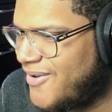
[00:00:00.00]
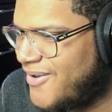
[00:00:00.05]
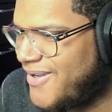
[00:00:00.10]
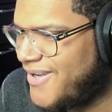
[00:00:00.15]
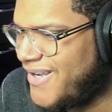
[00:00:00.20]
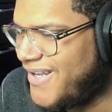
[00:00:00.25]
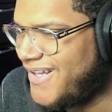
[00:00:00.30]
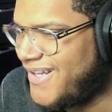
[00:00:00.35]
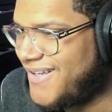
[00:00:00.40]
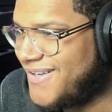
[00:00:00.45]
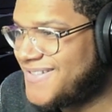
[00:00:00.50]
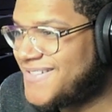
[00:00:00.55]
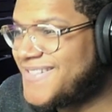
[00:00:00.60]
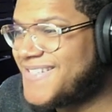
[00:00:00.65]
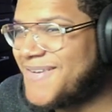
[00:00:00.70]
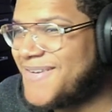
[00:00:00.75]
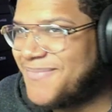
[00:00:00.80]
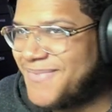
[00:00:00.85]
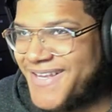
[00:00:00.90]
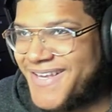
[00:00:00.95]
It looks
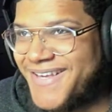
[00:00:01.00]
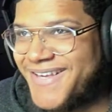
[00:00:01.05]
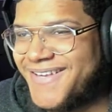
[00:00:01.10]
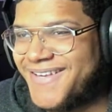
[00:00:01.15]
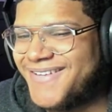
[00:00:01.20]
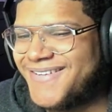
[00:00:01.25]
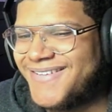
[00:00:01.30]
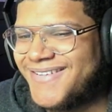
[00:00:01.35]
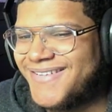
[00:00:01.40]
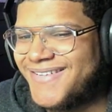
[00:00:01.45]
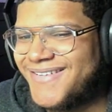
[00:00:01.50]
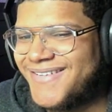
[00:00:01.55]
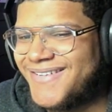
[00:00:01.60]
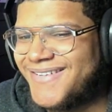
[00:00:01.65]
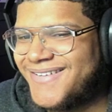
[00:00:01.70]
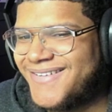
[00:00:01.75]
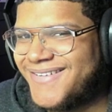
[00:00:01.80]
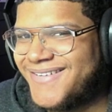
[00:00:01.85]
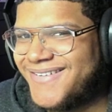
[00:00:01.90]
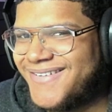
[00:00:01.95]
tempting.
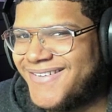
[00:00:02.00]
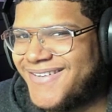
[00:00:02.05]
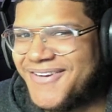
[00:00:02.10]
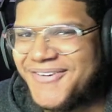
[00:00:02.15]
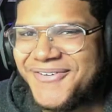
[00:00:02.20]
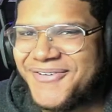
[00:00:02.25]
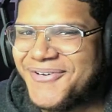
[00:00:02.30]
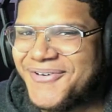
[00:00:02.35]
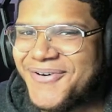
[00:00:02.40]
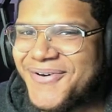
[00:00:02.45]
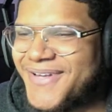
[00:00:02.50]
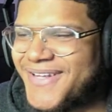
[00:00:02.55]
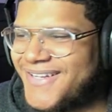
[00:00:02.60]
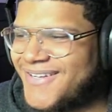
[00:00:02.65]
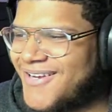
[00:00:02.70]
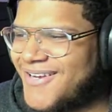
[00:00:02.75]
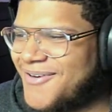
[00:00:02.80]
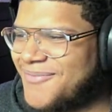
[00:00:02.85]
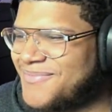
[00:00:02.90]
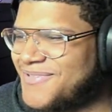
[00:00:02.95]
Don't do it.
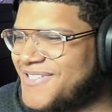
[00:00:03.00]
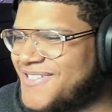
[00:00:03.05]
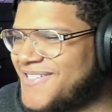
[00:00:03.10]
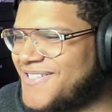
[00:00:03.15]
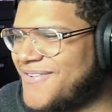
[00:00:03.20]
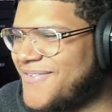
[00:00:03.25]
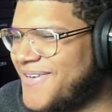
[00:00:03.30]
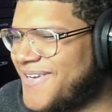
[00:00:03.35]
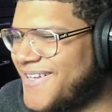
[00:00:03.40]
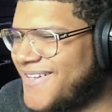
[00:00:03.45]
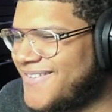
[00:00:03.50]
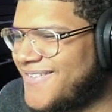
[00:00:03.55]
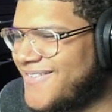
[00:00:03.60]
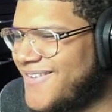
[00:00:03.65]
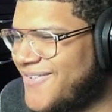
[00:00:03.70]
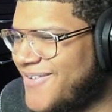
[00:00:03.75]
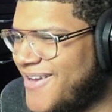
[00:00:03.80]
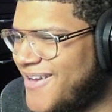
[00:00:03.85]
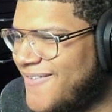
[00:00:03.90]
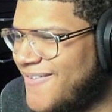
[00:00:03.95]
Oh, she's doing it.
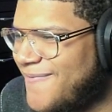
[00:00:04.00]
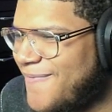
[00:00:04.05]
Okay.